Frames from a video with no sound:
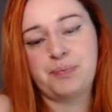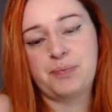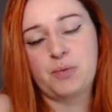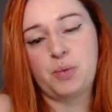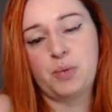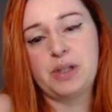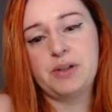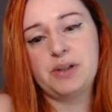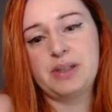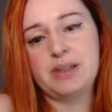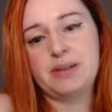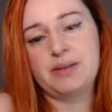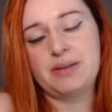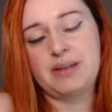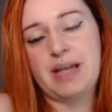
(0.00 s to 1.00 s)
We could,
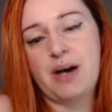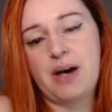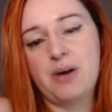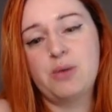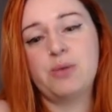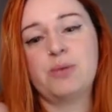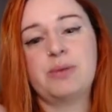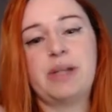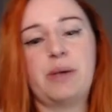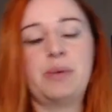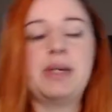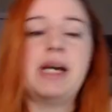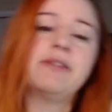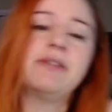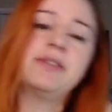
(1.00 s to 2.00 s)
now that we
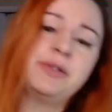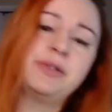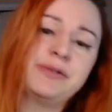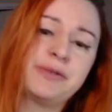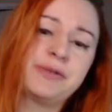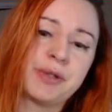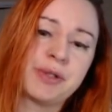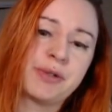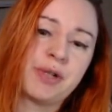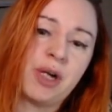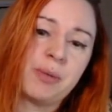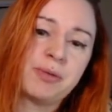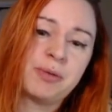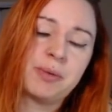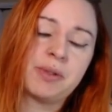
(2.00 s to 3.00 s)
have 2
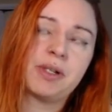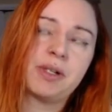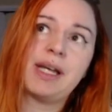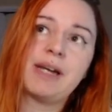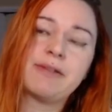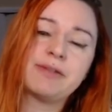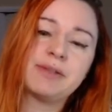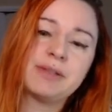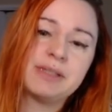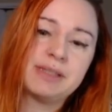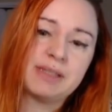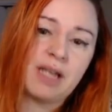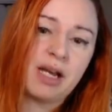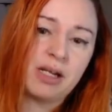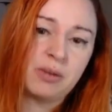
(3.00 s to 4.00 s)
4-drops, we're gonna have to
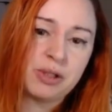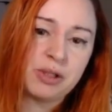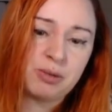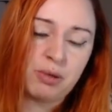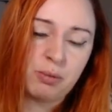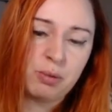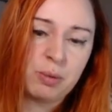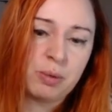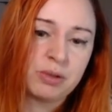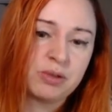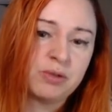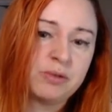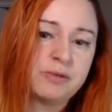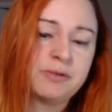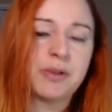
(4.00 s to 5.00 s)
decide which one we want to
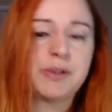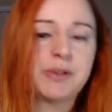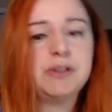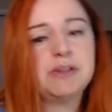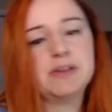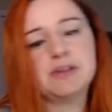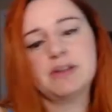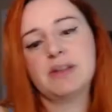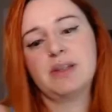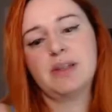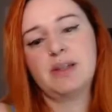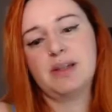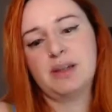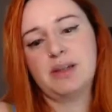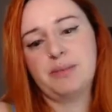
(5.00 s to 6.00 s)
do first.
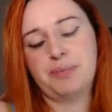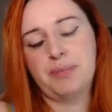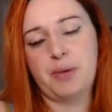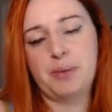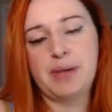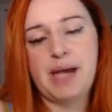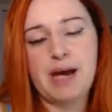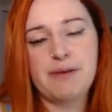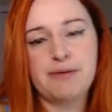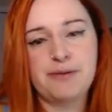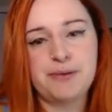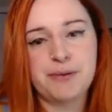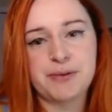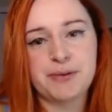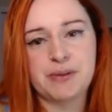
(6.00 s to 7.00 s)
But we have a
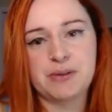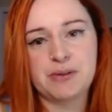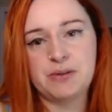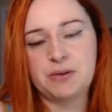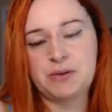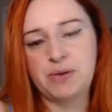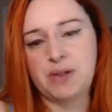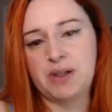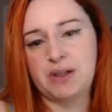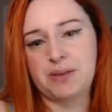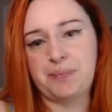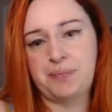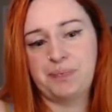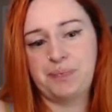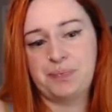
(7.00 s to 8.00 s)
few turns to
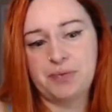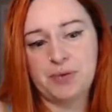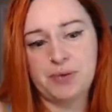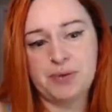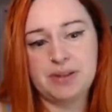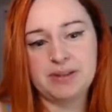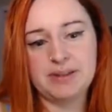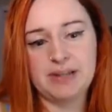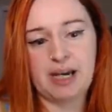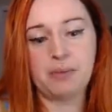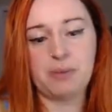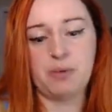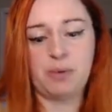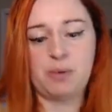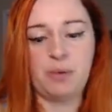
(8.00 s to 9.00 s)
decide
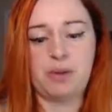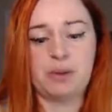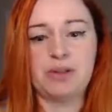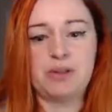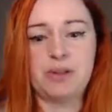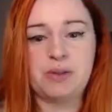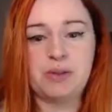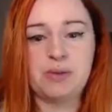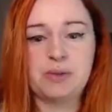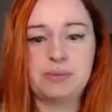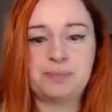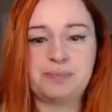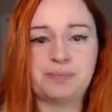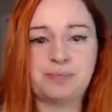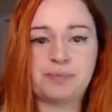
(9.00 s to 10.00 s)
what we want to do.
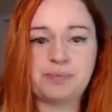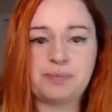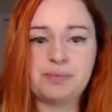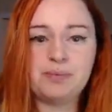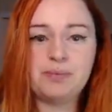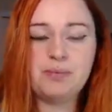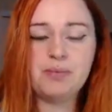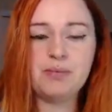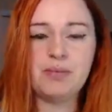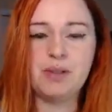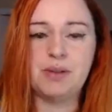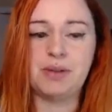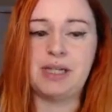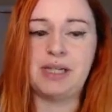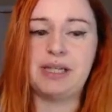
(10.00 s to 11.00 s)

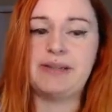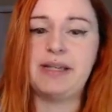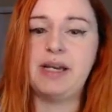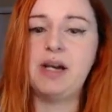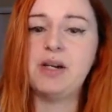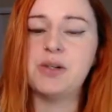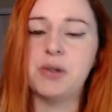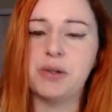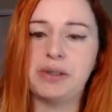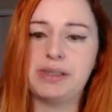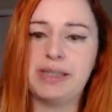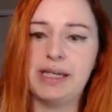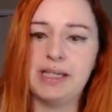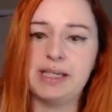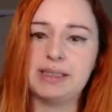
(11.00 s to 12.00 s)
Okay, they are
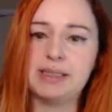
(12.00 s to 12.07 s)
undead.